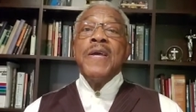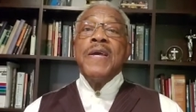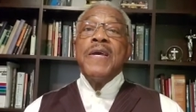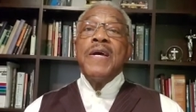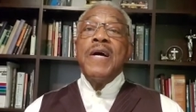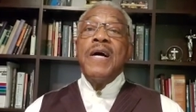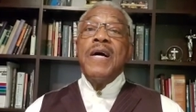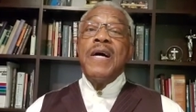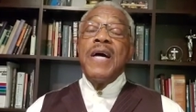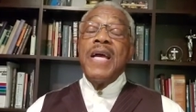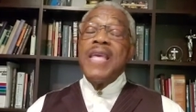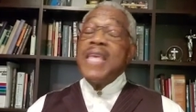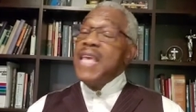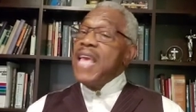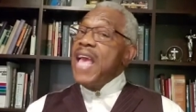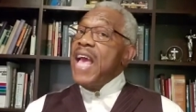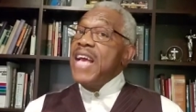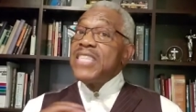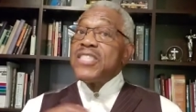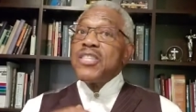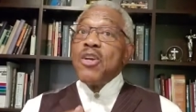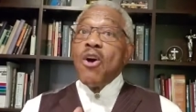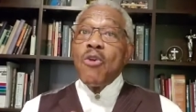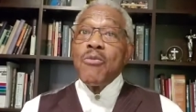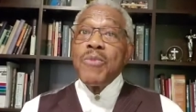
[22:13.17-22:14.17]
uh, he
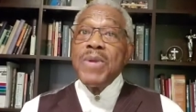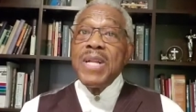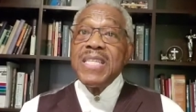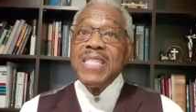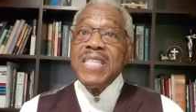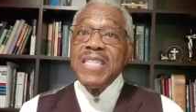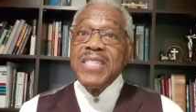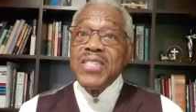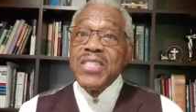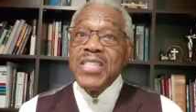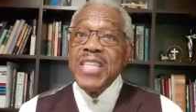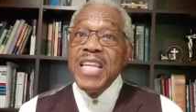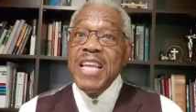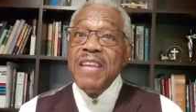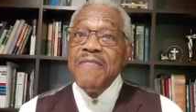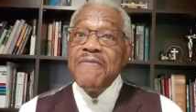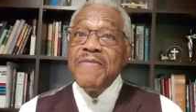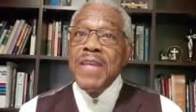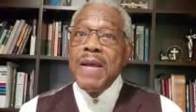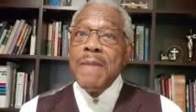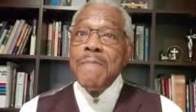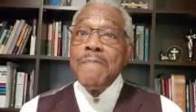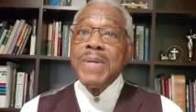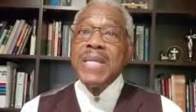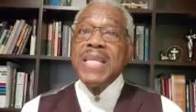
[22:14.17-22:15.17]
has already deceived
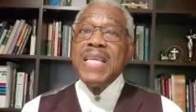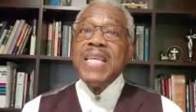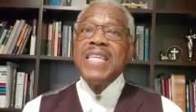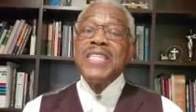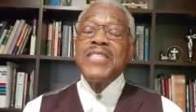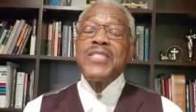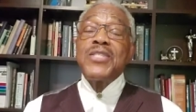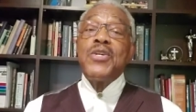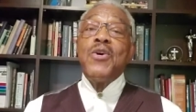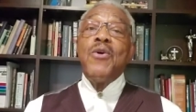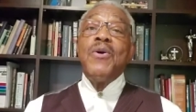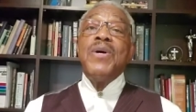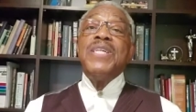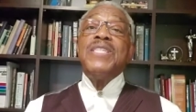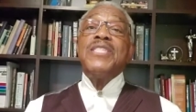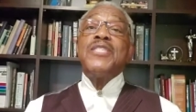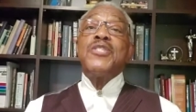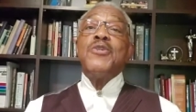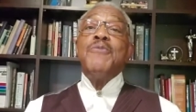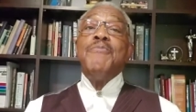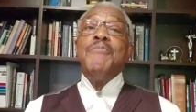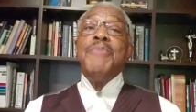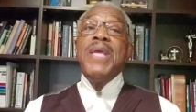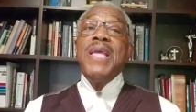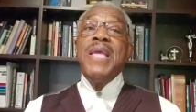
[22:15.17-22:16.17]
them, but he is going
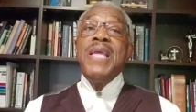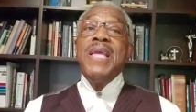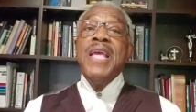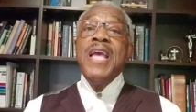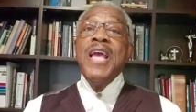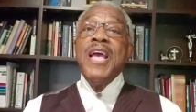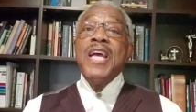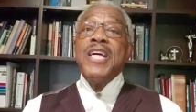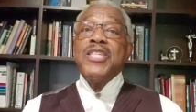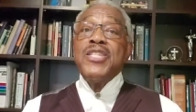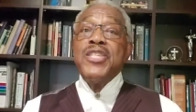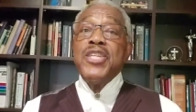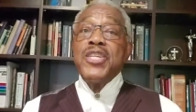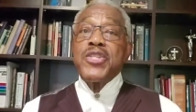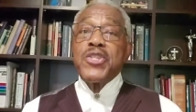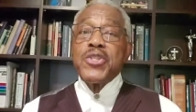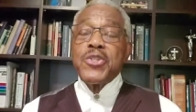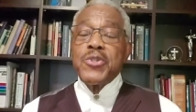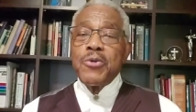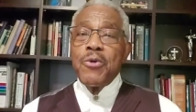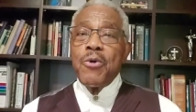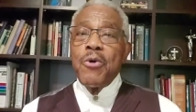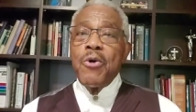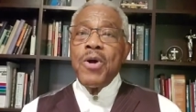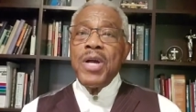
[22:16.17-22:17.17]
to be
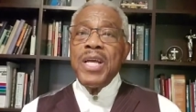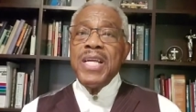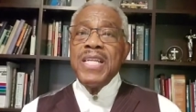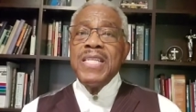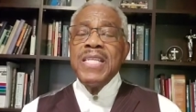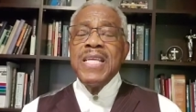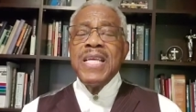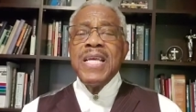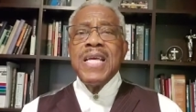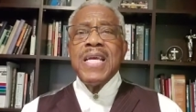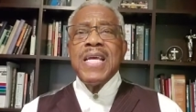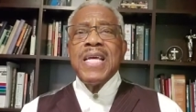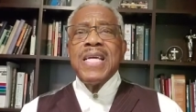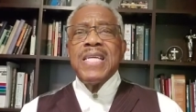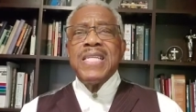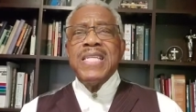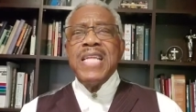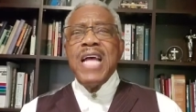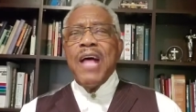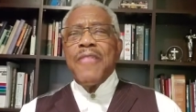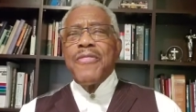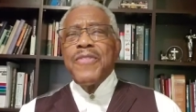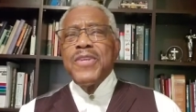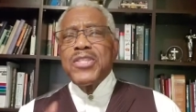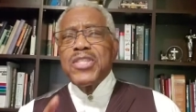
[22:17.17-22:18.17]
destroyed.
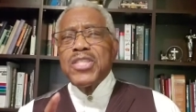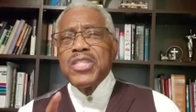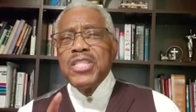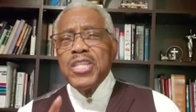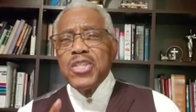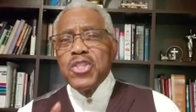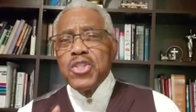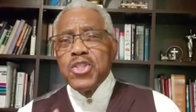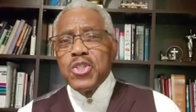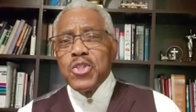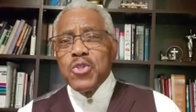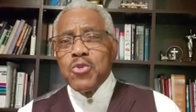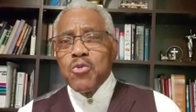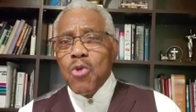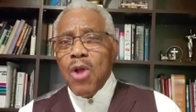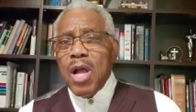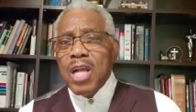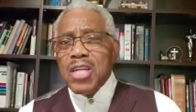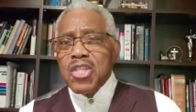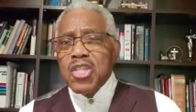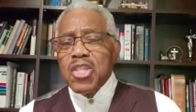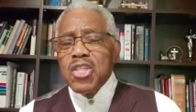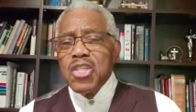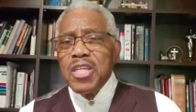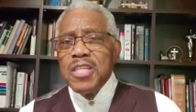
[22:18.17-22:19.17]
Now, this
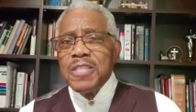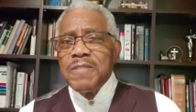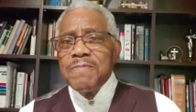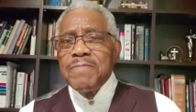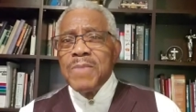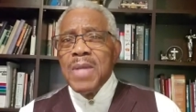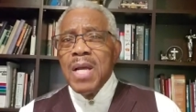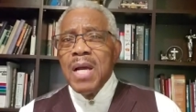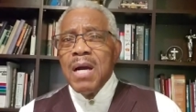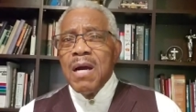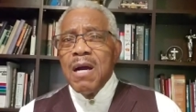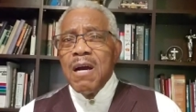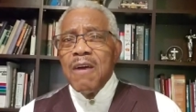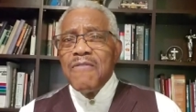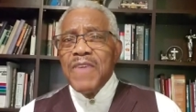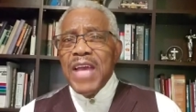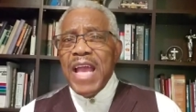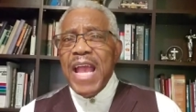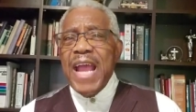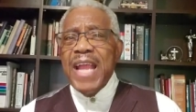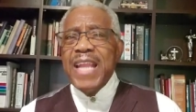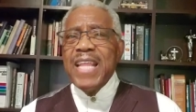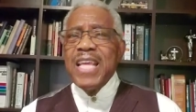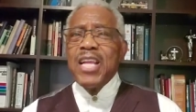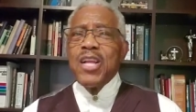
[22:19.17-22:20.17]
destruction of
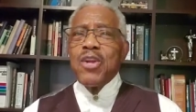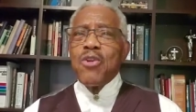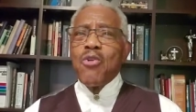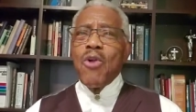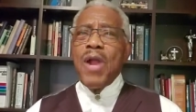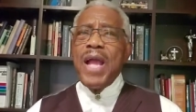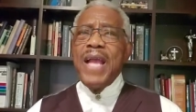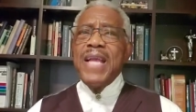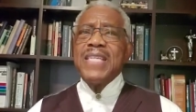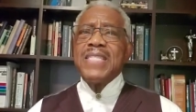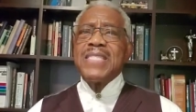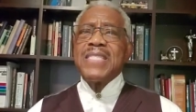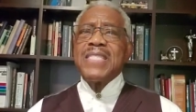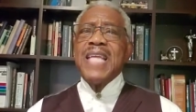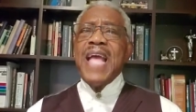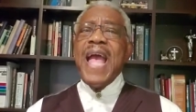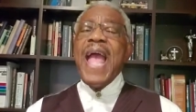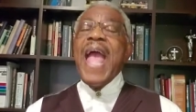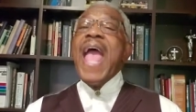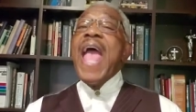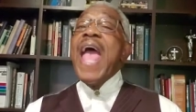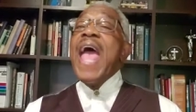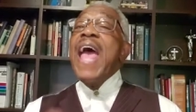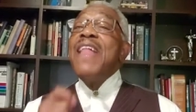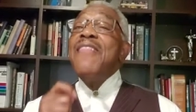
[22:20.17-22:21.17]
Antichrist
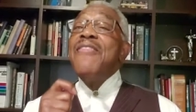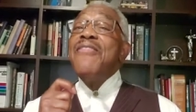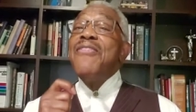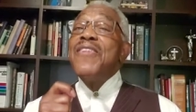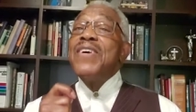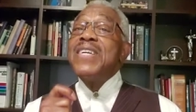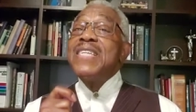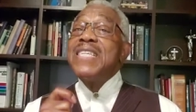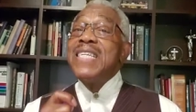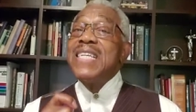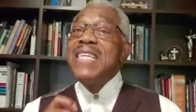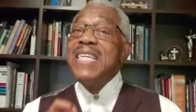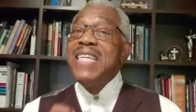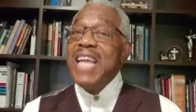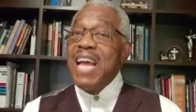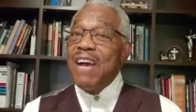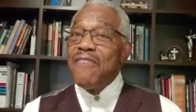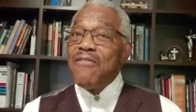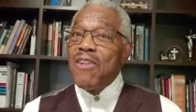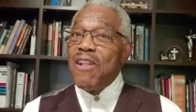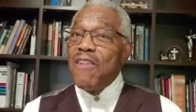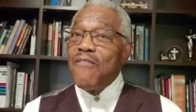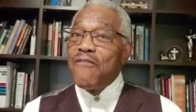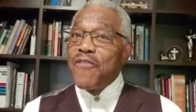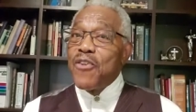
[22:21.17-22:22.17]
and the
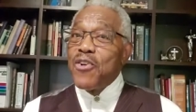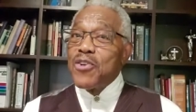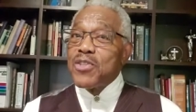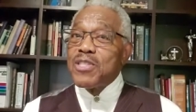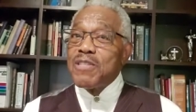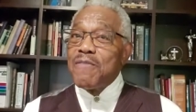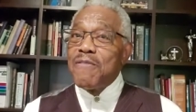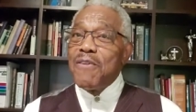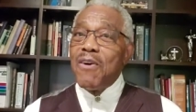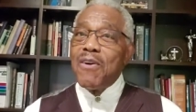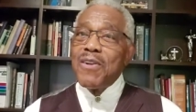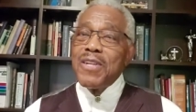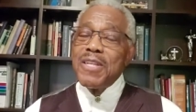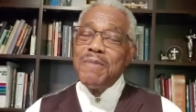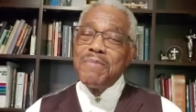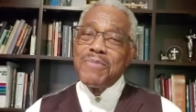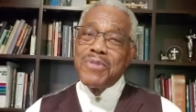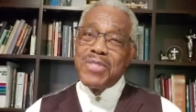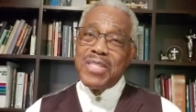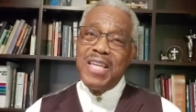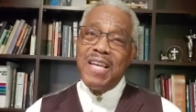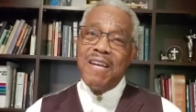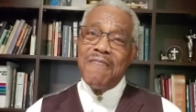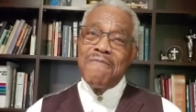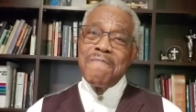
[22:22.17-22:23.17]
devil, first of all
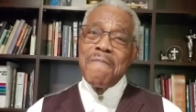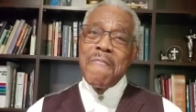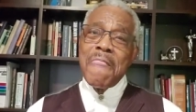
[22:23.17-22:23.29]
himself,